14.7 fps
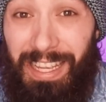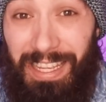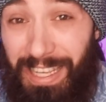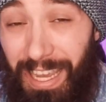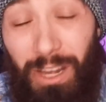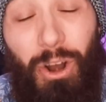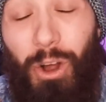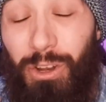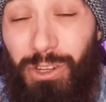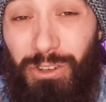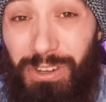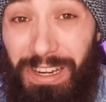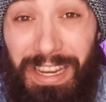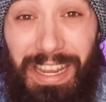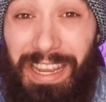get on your
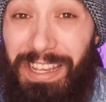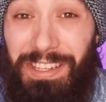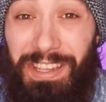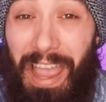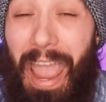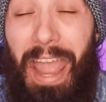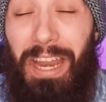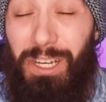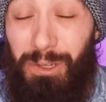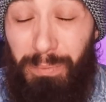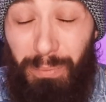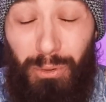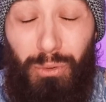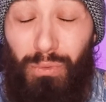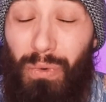knees and
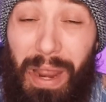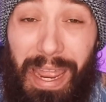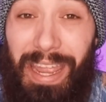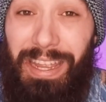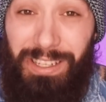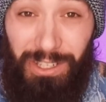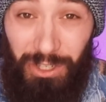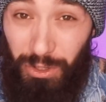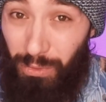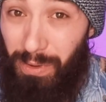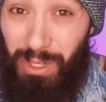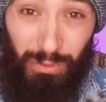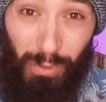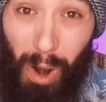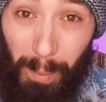pray to
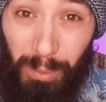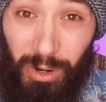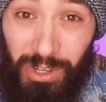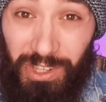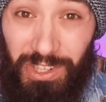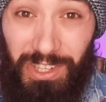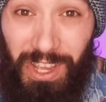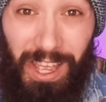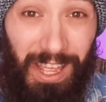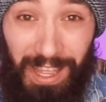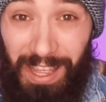Chris Roberts